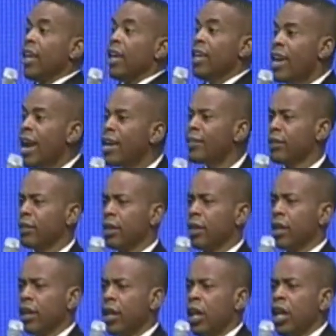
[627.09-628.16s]
Yet,
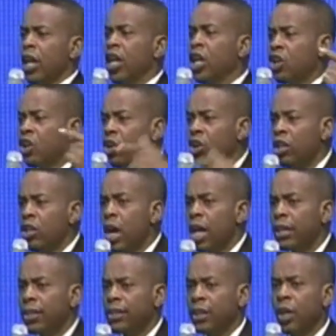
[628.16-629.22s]
he could
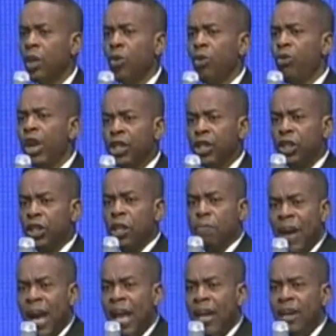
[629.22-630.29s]
not reach the
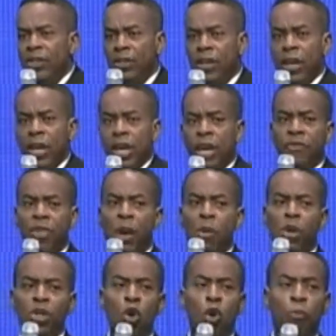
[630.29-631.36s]
palace if there
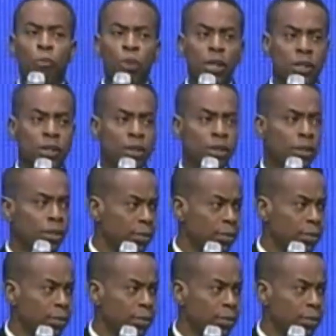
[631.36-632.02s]
was no prison.